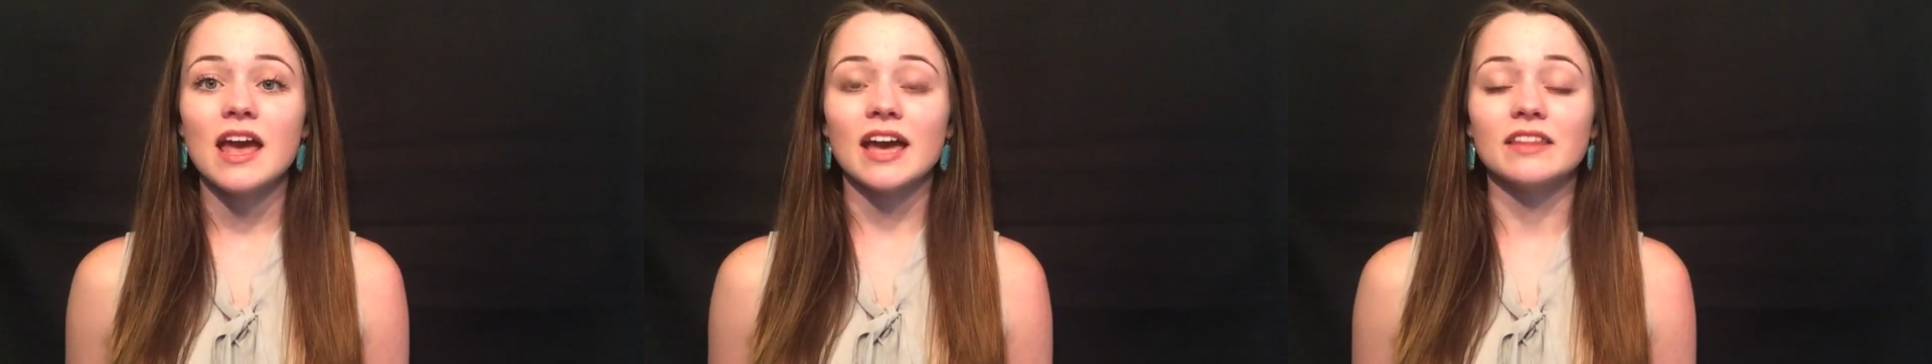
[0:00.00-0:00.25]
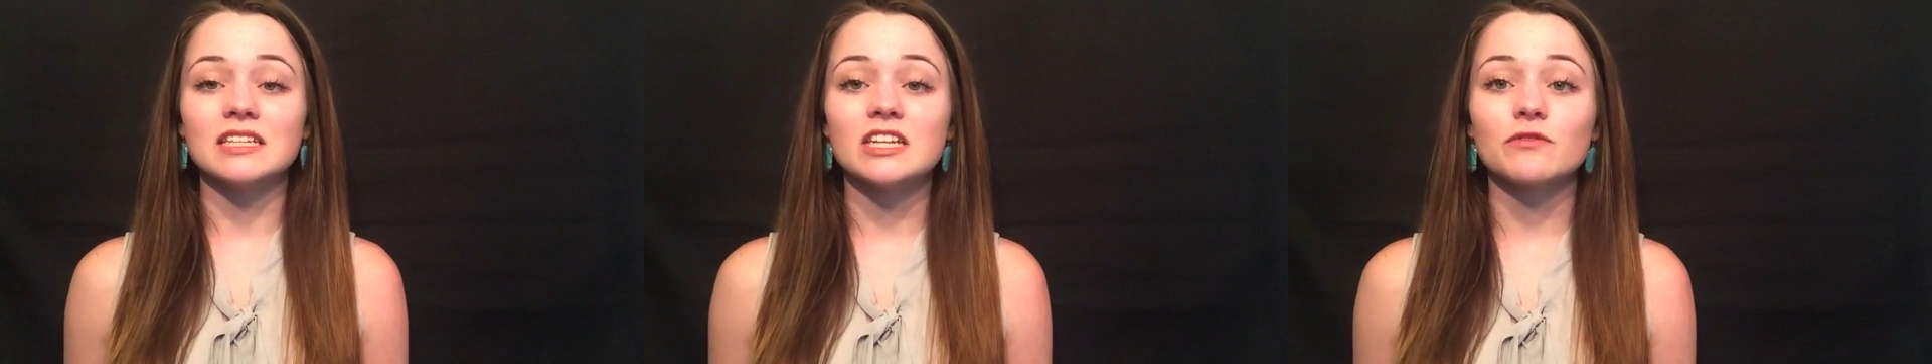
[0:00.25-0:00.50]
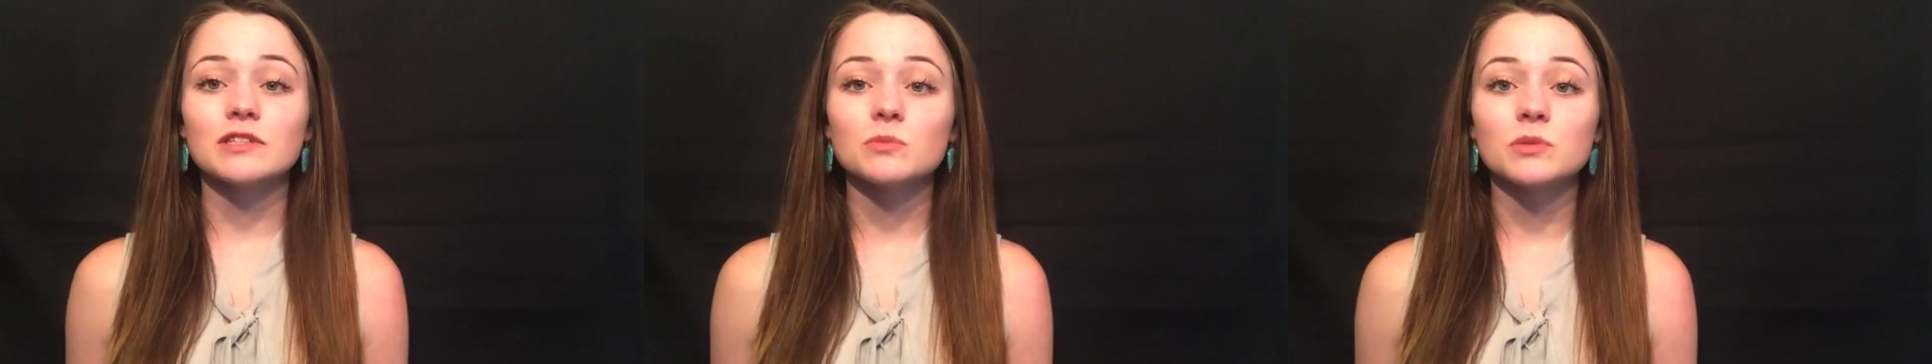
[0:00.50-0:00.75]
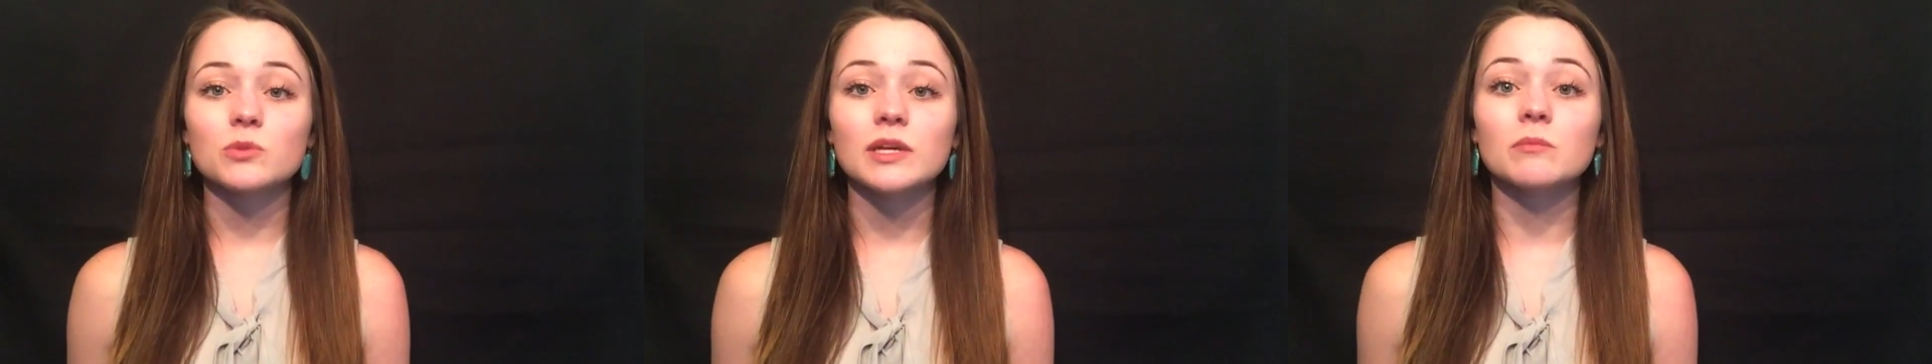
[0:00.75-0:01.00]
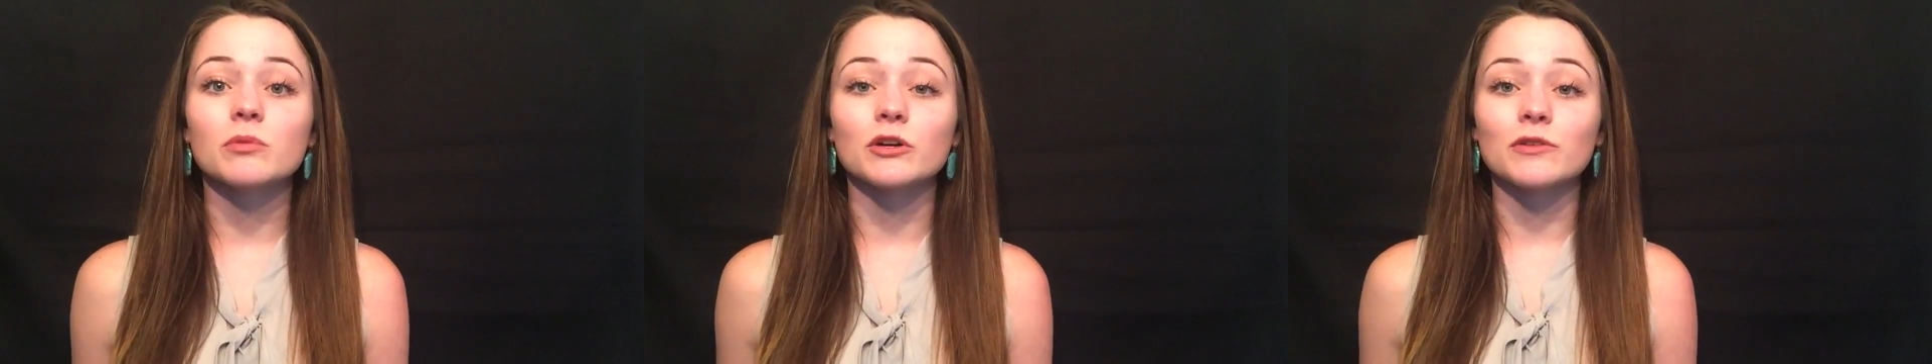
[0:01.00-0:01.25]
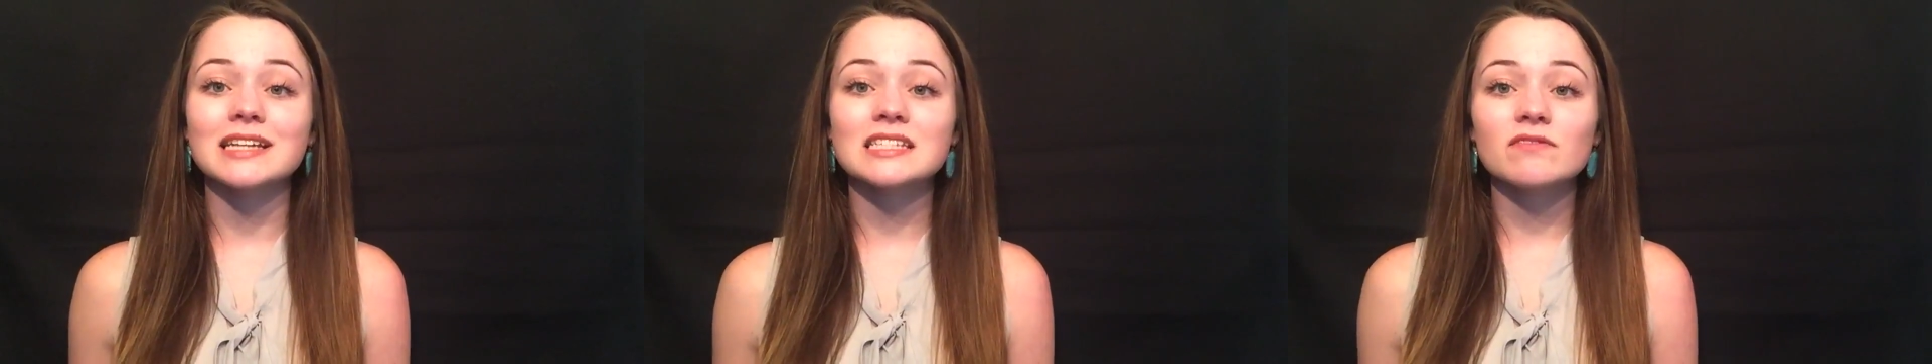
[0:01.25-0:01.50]
and the difference between
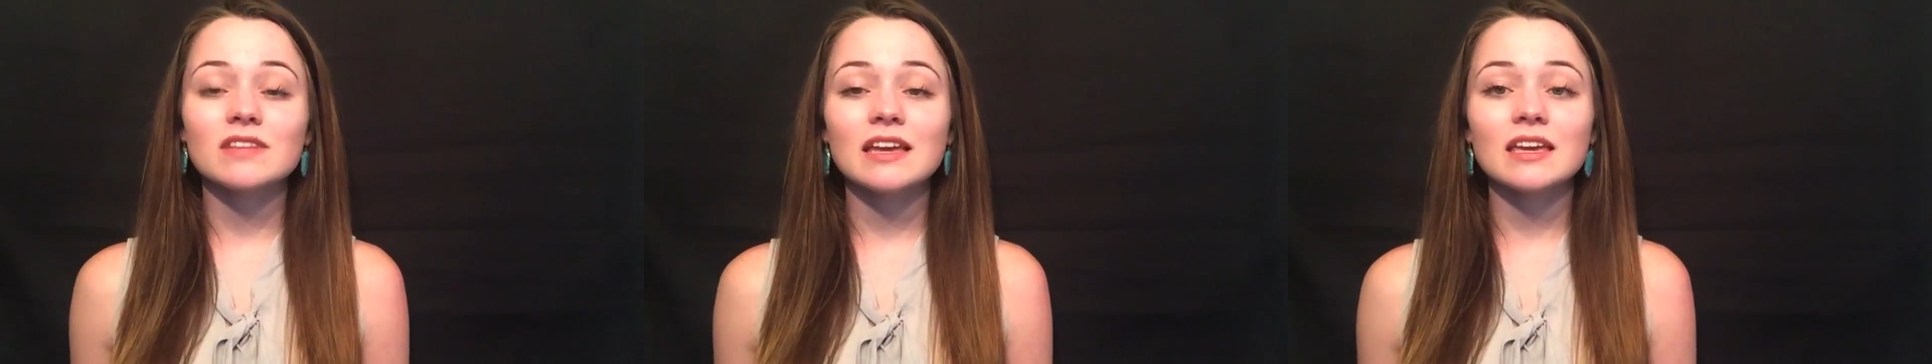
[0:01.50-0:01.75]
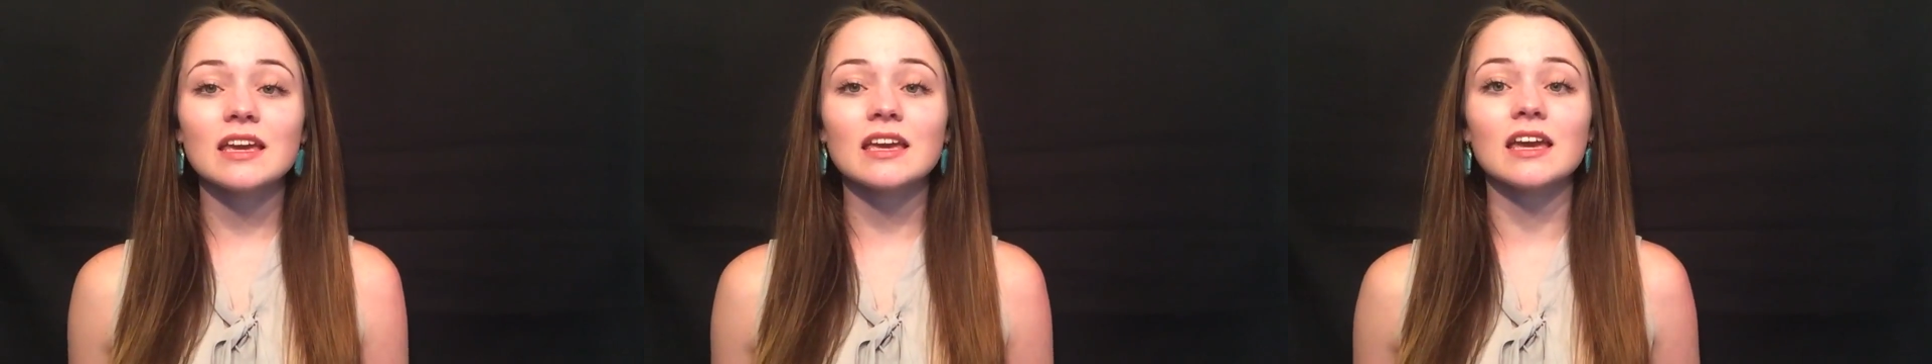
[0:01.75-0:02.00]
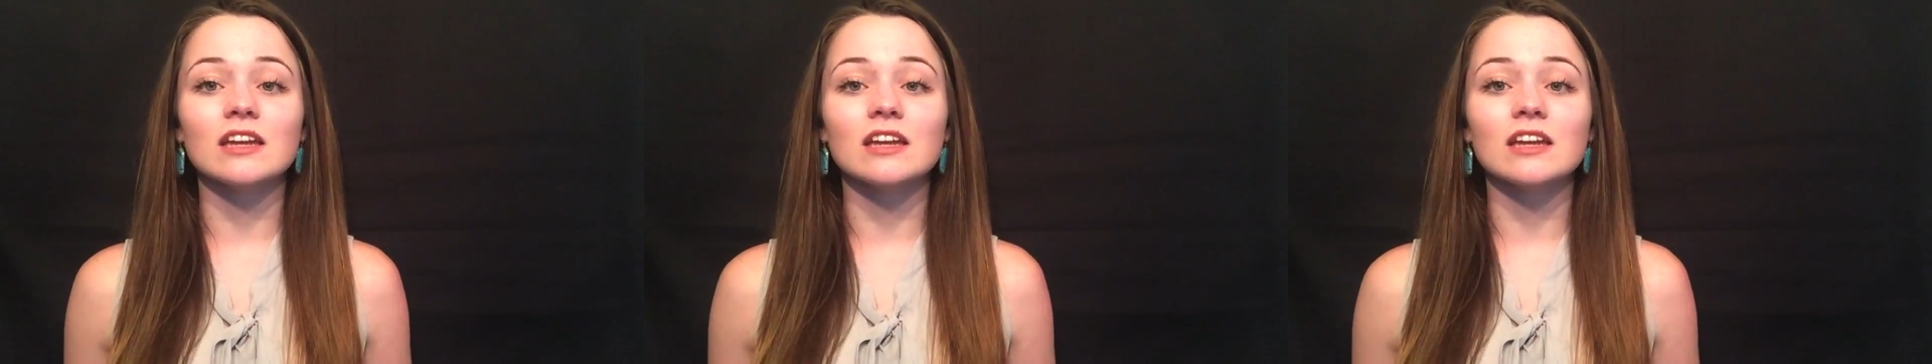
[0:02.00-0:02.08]
progressive thinking